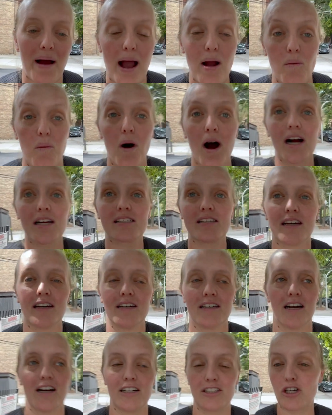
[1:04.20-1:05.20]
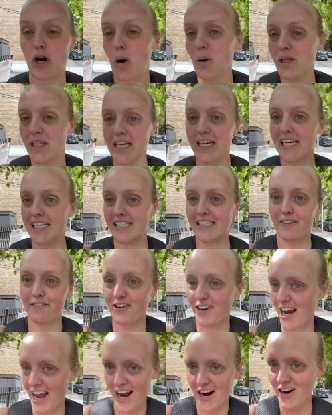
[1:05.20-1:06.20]
I walked a totally
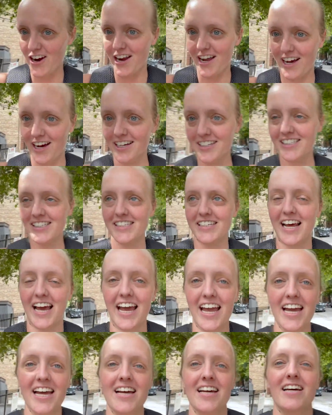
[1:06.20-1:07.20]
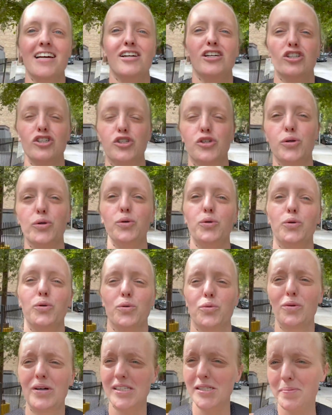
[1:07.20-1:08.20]
different area today
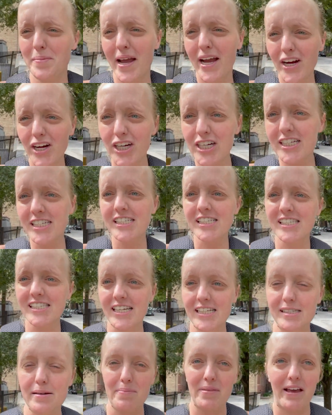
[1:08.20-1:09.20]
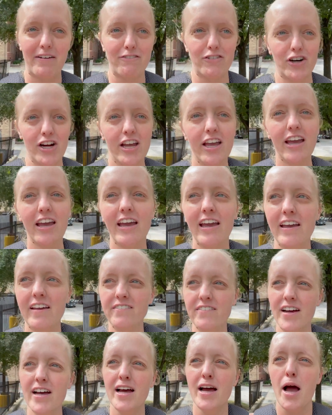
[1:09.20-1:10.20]
to run some errands, get something for
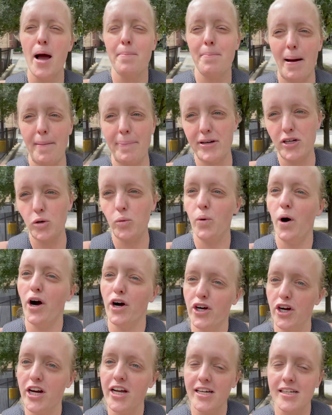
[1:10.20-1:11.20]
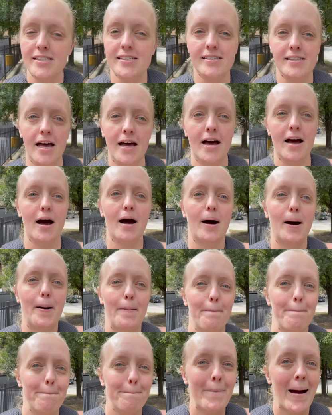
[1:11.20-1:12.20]
Eve, hop into Walgreens.
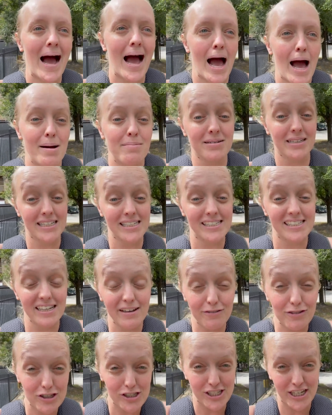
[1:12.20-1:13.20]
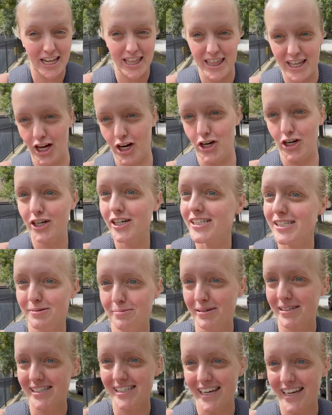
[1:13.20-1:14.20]
I'm gonna see if there's anything
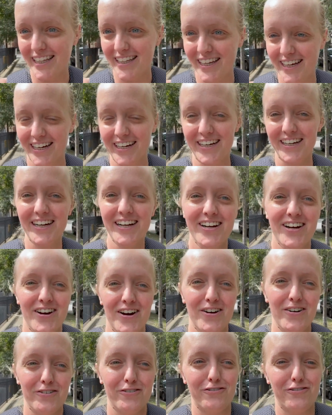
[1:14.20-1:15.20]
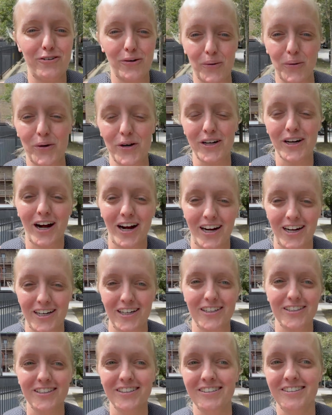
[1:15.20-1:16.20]
Christmassy in there for
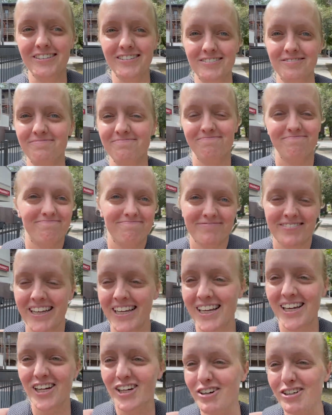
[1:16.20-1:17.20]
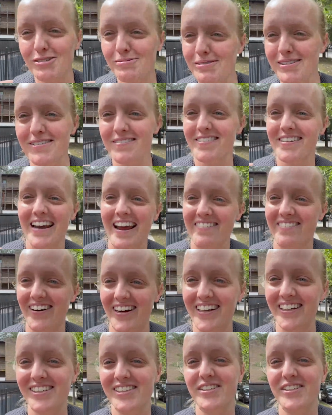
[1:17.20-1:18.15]
our Christmas of the Day fun.